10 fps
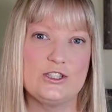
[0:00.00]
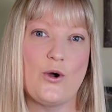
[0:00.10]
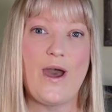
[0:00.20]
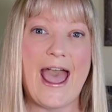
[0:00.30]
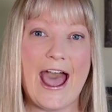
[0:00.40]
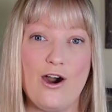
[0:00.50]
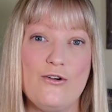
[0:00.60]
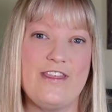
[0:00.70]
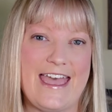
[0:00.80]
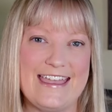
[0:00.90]
So
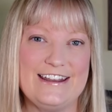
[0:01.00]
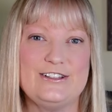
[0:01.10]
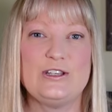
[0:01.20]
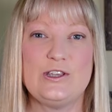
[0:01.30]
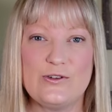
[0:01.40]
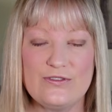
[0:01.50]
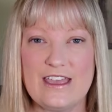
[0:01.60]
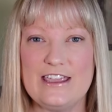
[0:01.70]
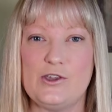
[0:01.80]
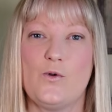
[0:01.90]
how then do you
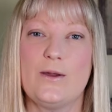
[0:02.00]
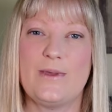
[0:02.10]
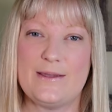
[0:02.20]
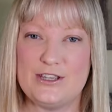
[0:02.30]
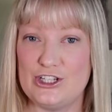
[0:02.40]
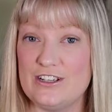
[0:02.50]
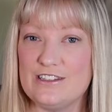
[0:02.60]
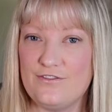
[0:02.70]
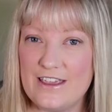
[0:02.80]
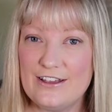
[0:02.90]
think your baby
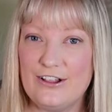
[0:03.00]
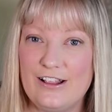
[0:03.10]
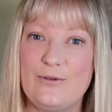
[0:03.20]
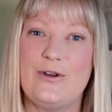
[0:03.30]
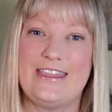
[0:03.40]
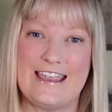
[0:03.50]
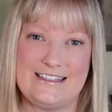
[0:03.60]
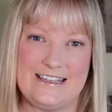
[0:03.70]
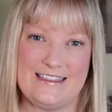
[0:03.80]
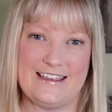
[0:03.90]
chicks feel when they see